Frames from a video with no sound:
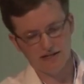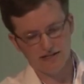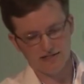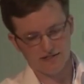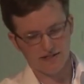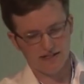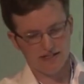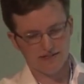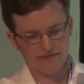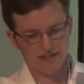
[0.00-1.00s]

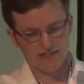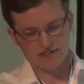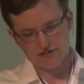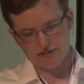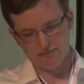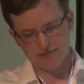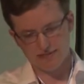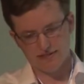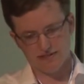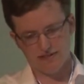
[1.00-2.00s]
Each of these
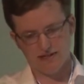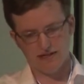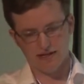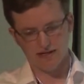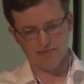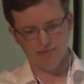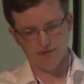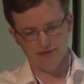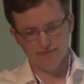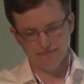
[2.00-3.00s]
trips in
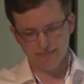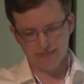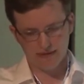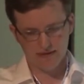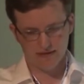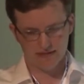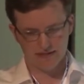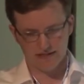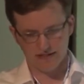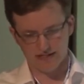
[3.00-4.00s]
blue
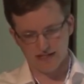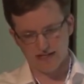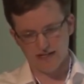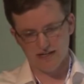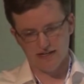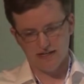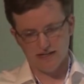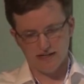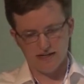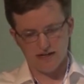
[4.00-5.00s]
started
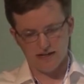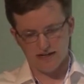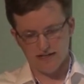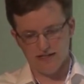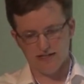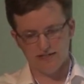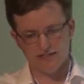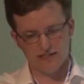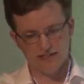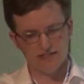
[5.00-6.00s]
near a
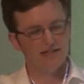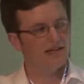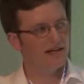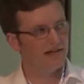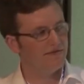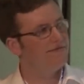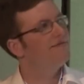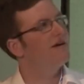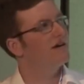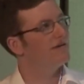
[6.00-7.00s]
station and ended
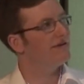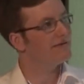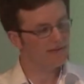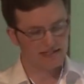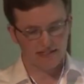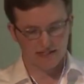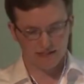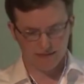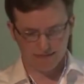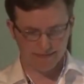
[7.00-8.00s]
far away from a station.